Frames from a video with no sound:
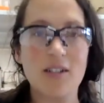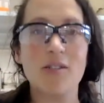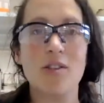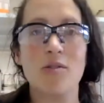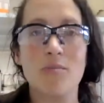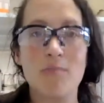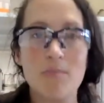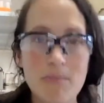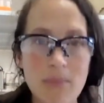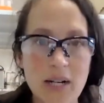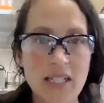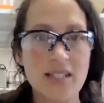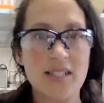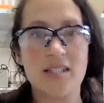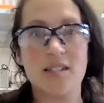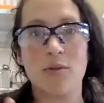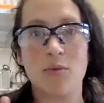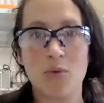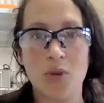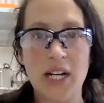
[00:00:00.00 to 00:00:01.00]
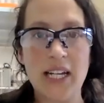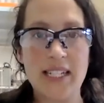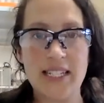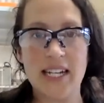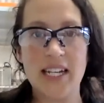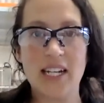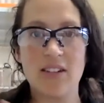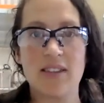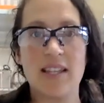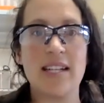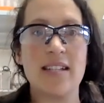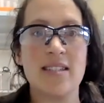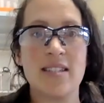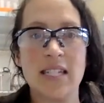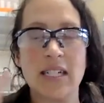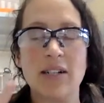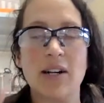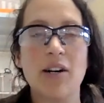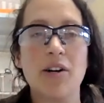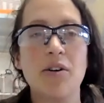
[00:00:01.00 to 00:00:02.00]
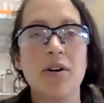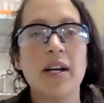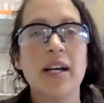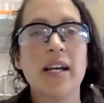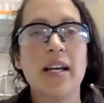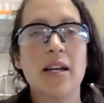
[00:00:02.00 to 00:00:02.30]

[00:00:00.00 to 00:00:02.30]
you must write down that 0,